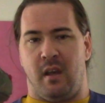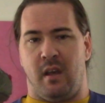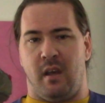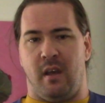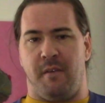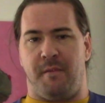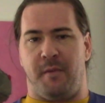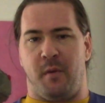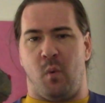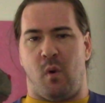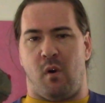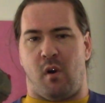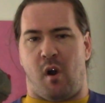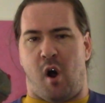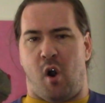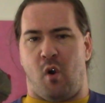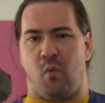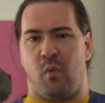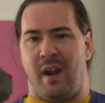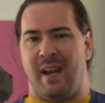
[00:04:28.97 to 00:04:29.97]
If you are
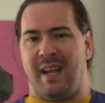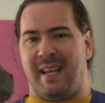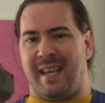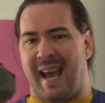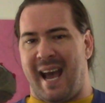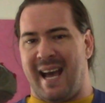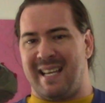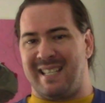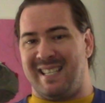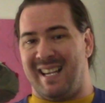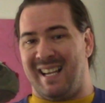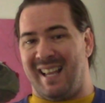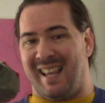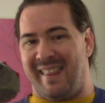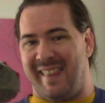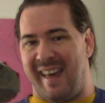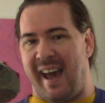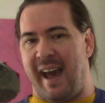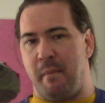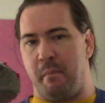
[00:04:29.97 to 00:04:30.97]
already
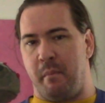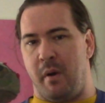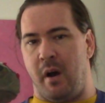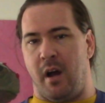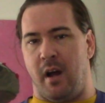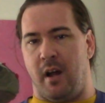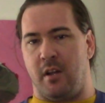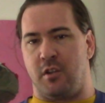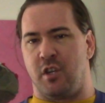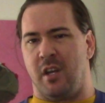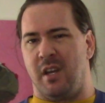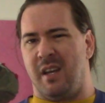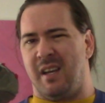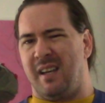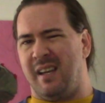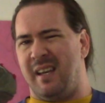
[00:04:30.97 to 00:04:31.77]
casting that much,